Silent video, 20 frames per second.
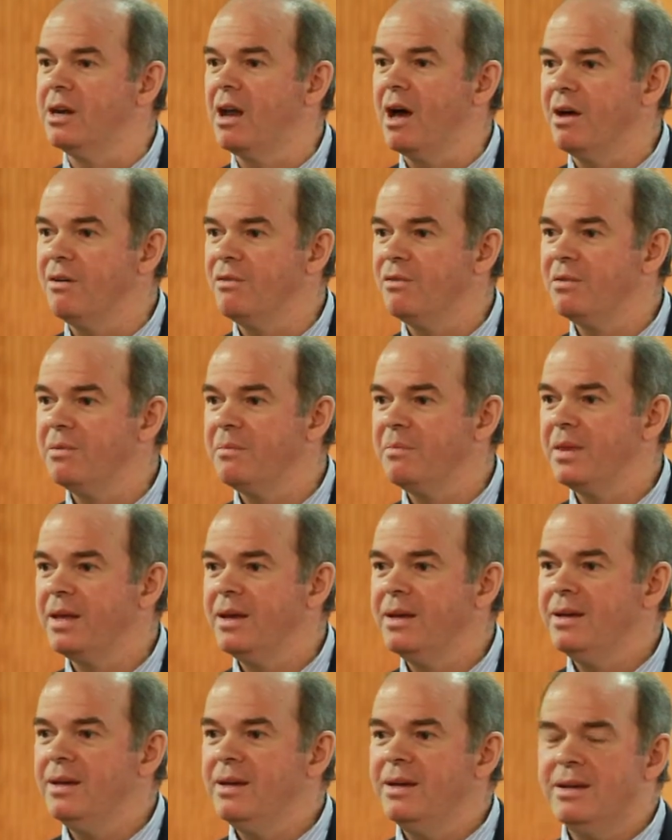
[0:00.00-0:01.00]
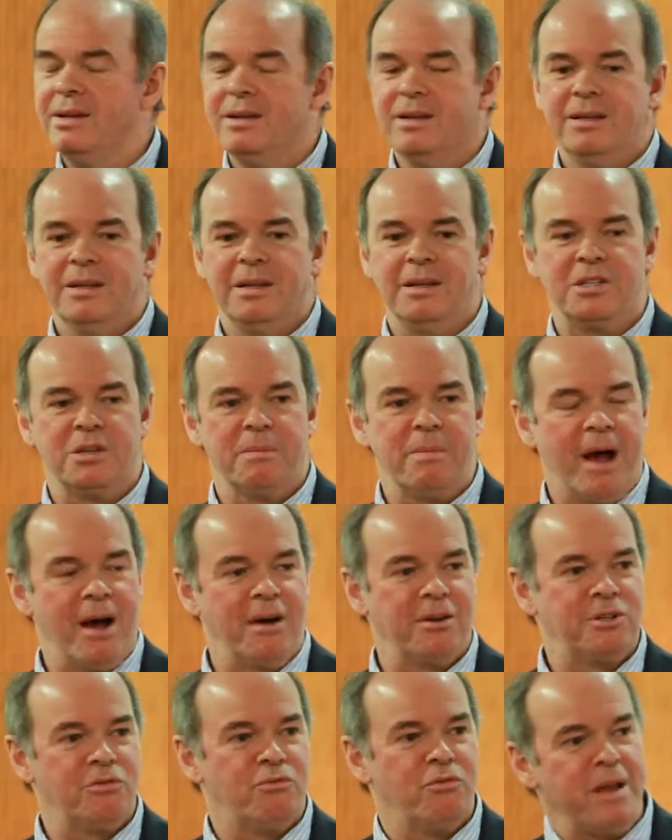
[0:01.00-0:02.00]
in life. It's
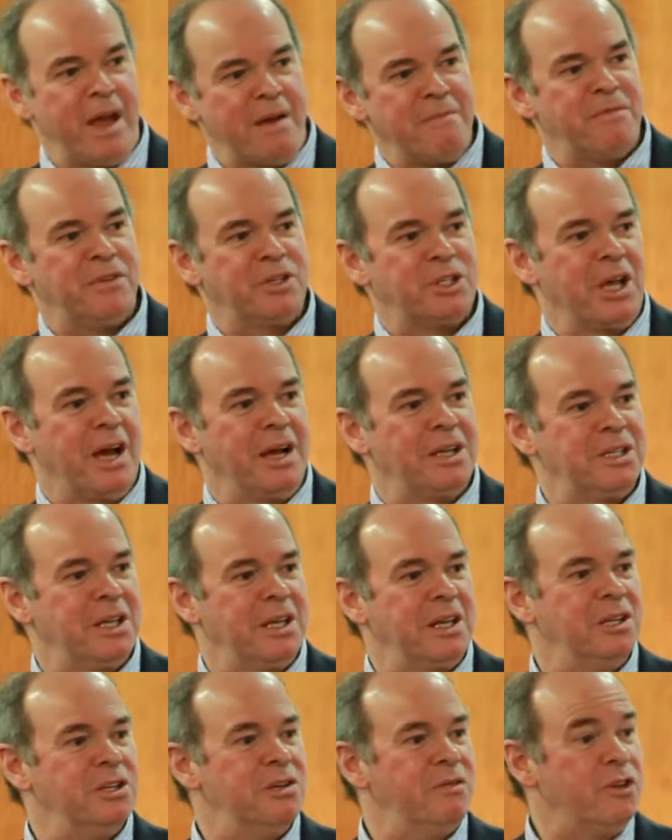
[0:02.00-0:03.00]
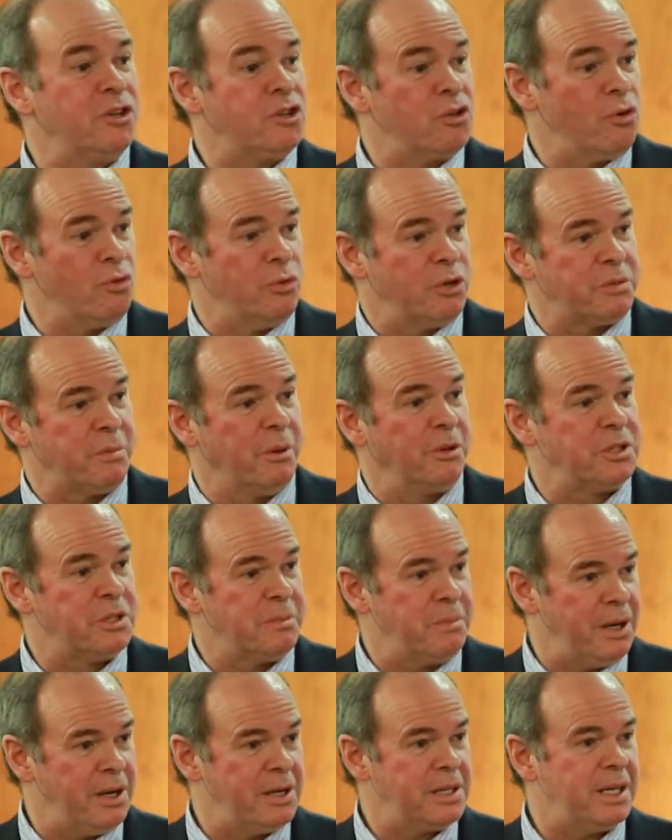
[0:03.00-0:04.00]
about re-emphasizing individual
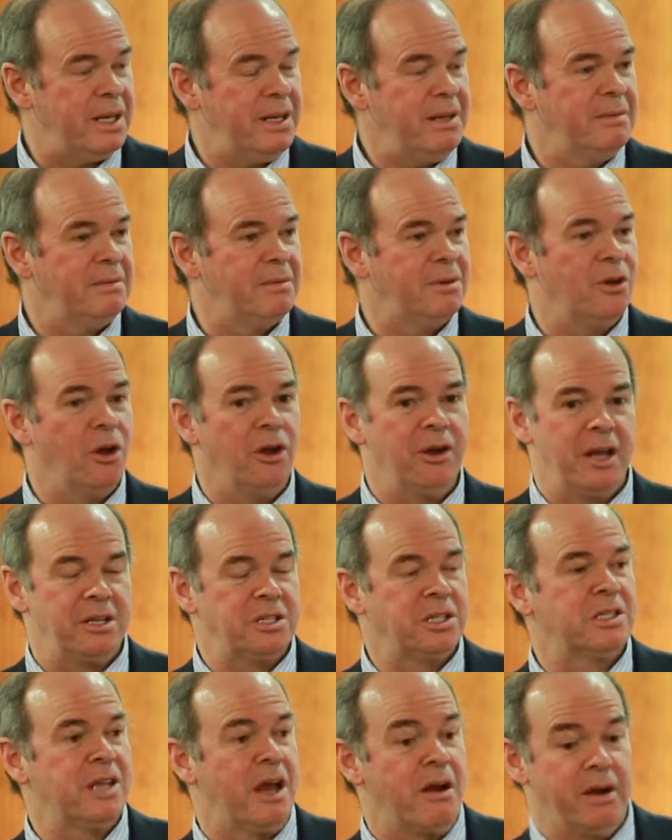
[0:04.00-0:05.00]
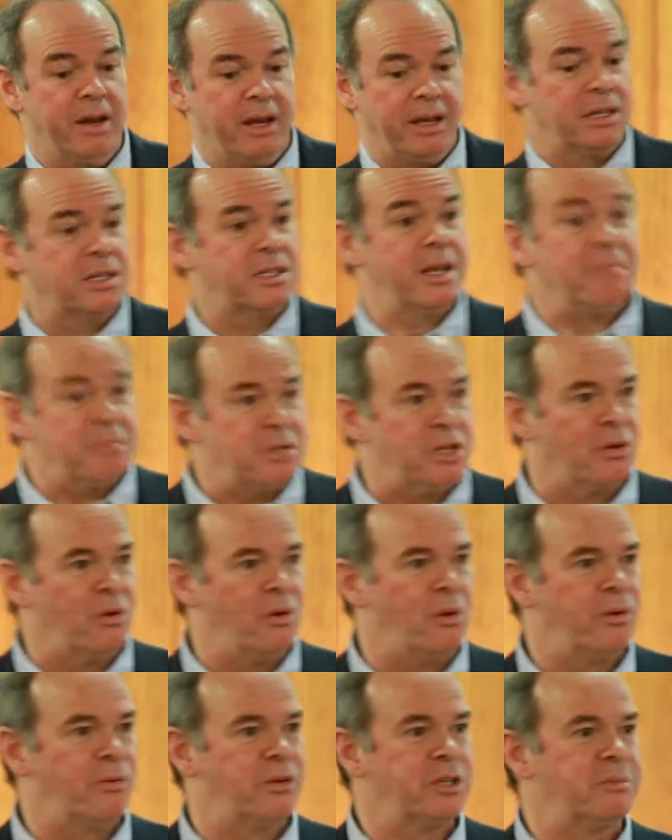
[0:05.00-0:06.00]
responsibility, not necessarily accepting
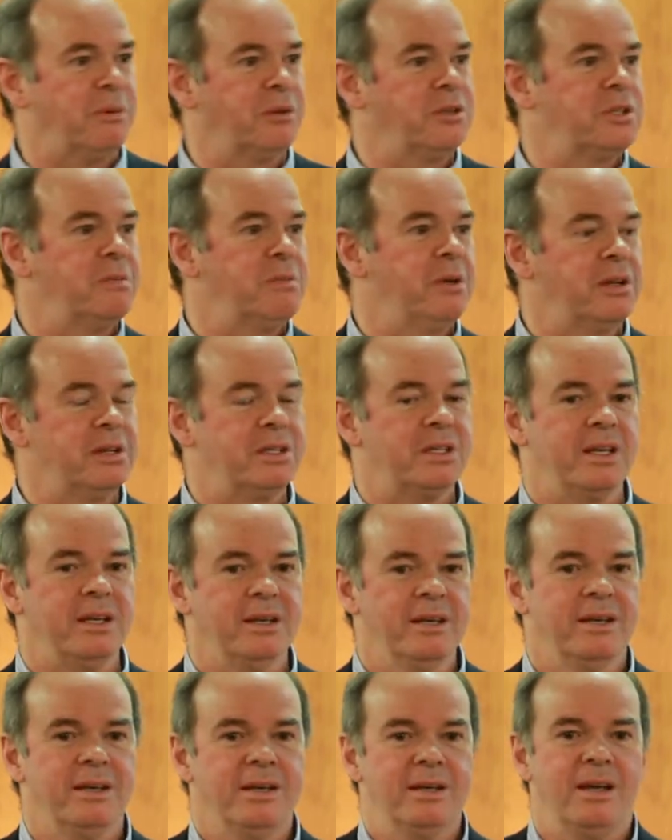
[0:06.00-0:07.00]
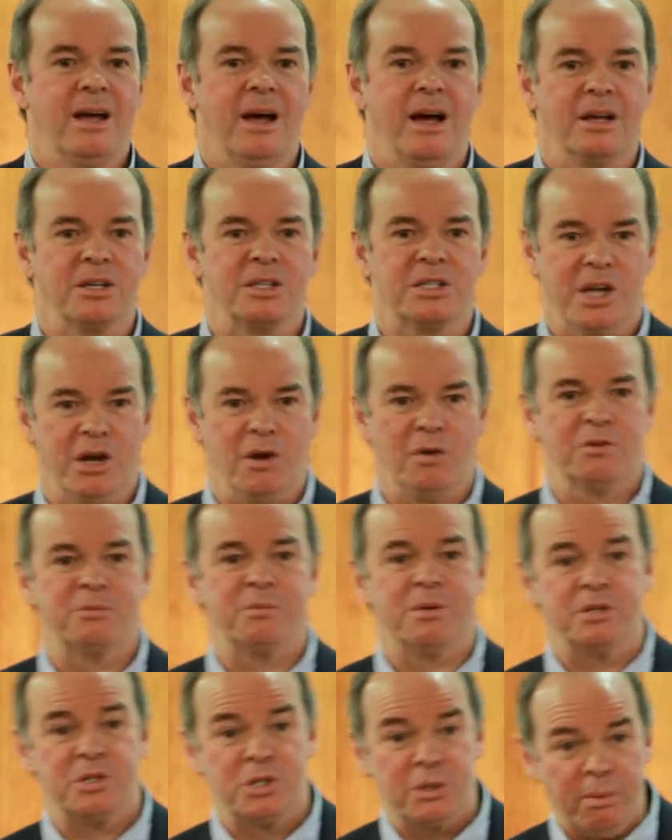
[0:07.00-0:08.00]
all the responsibility ourselves,
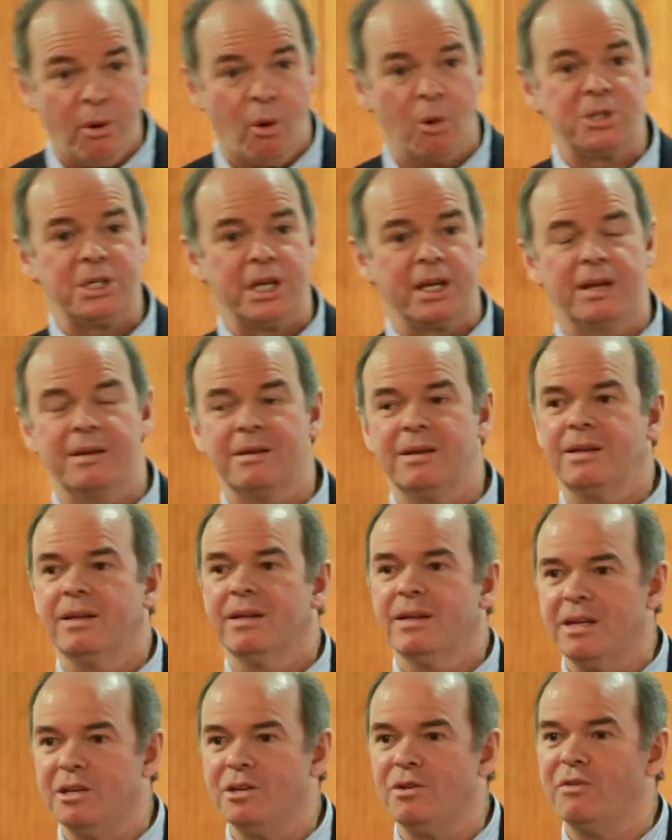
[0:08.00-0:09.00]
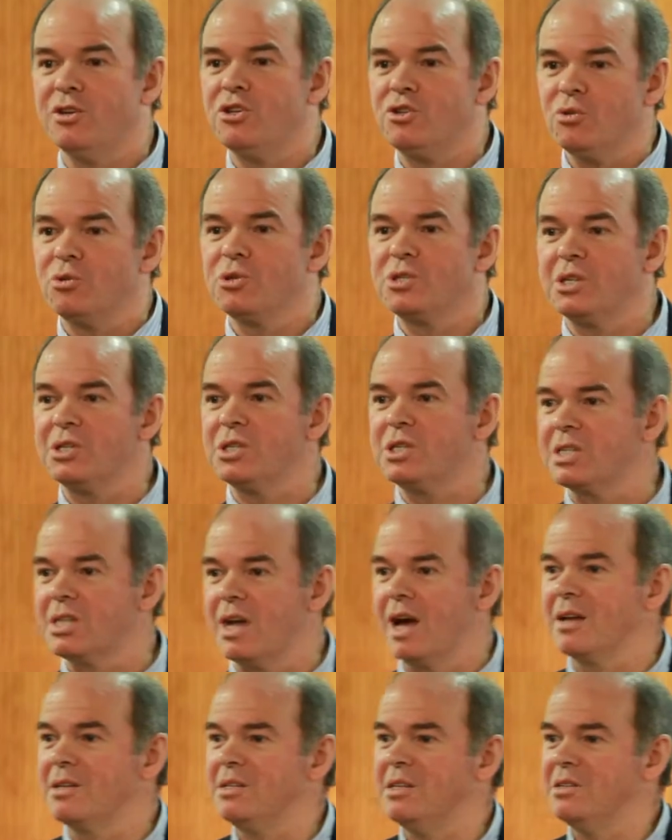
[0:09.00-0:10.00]
but supporting individuals and
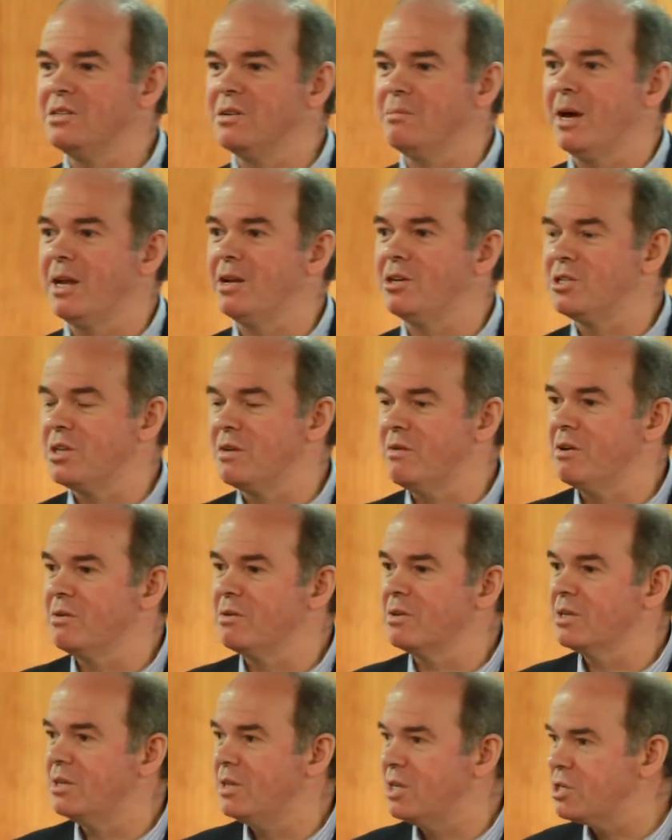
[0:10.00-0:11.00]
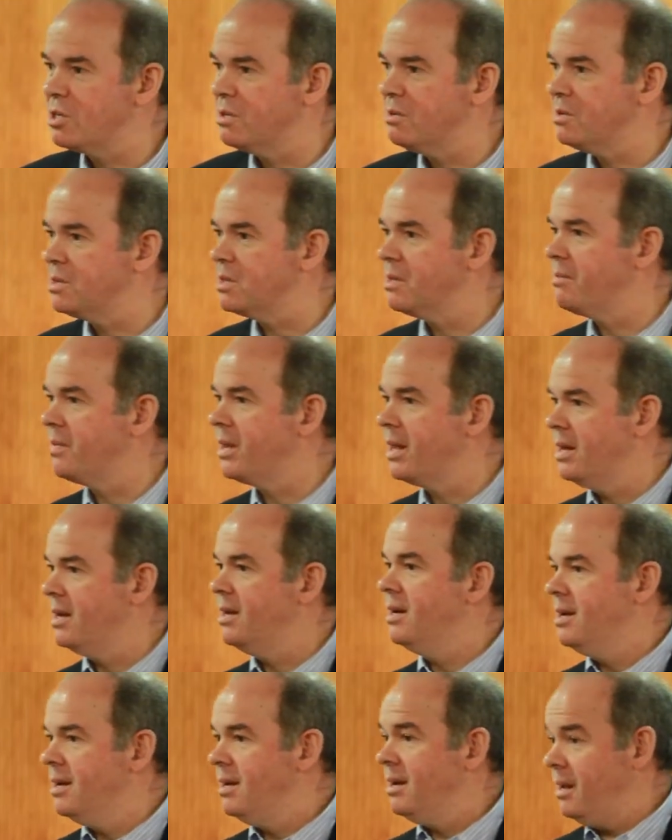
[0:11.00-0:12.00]
society to manage their own conditions.
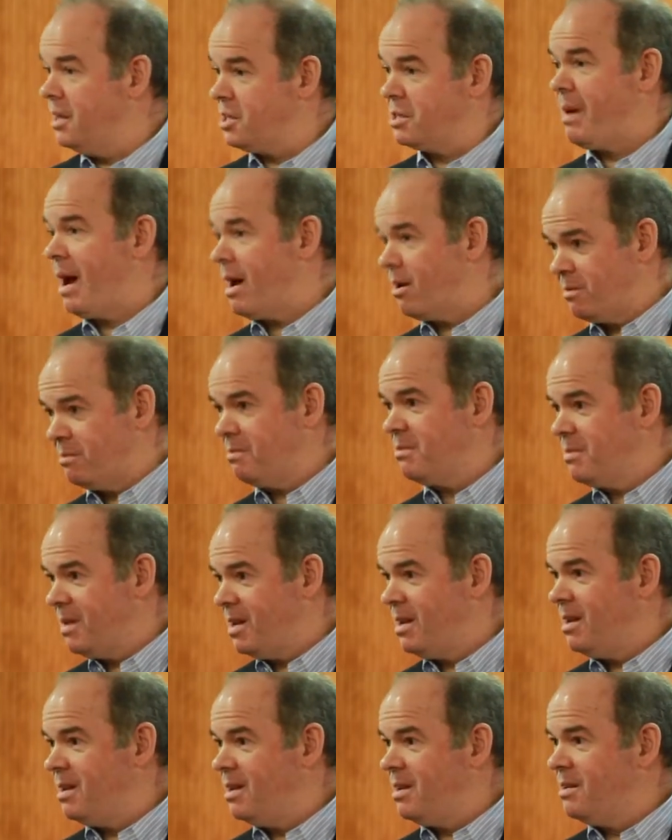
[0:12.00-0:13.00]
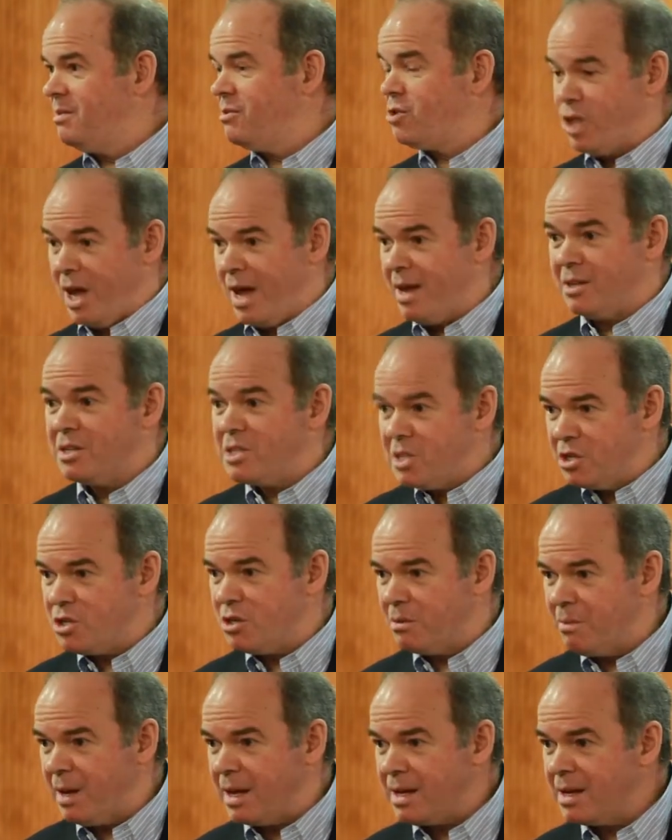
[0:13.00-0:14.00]
It's about shared
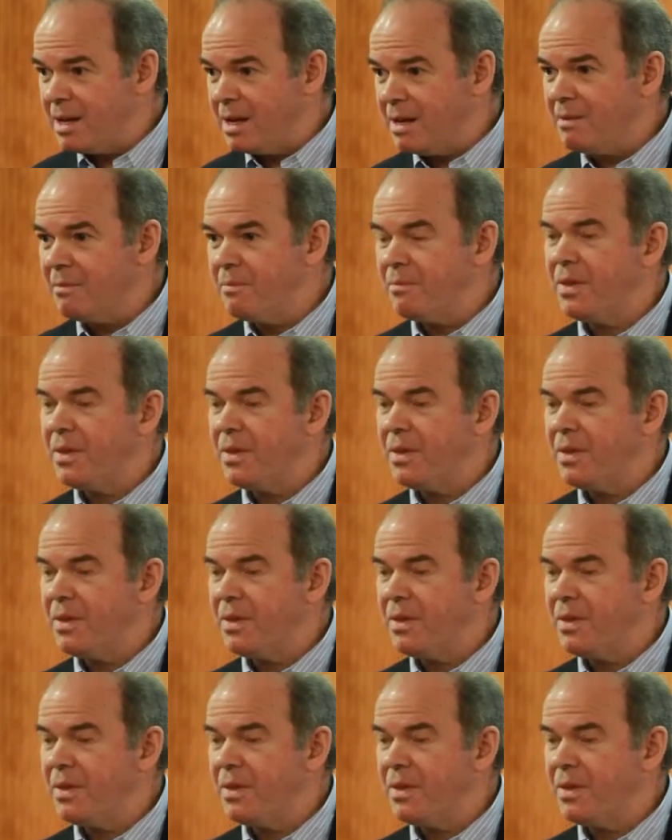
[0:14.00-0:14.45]
decision-making,